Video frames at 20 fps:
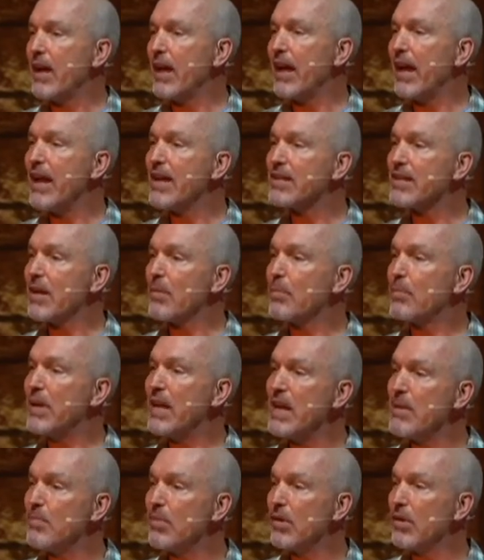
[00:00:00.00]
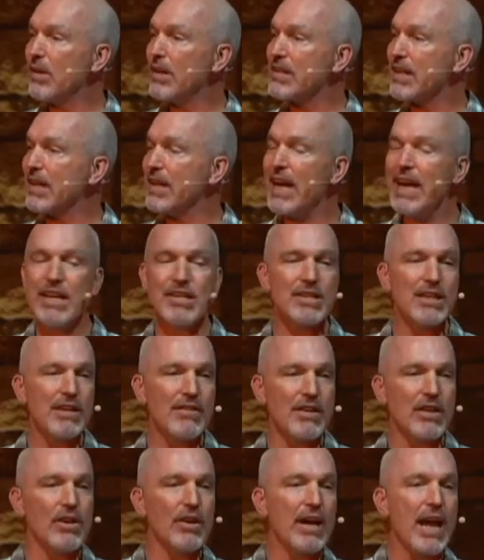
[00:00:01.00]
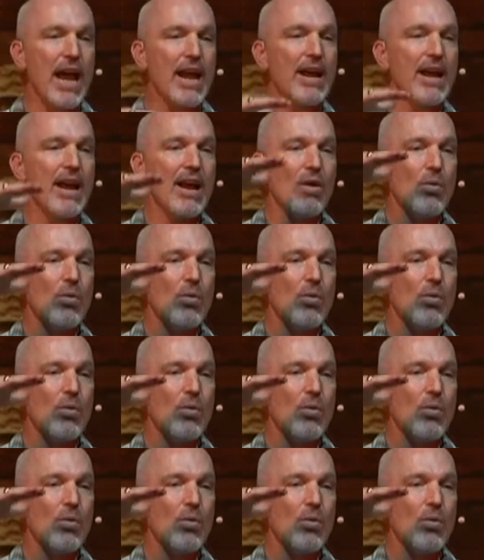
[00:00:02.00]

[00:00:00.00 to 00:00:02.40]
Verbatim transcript: as a people, as a nation, if you look at it,